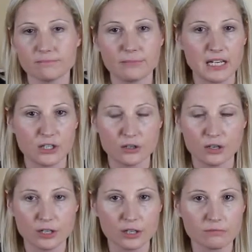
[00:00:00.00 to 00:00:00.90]
might
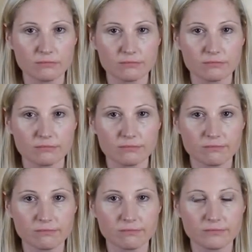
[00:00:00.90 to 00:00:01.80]
turn on you,
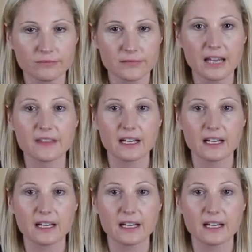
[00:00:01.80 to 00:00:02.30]
and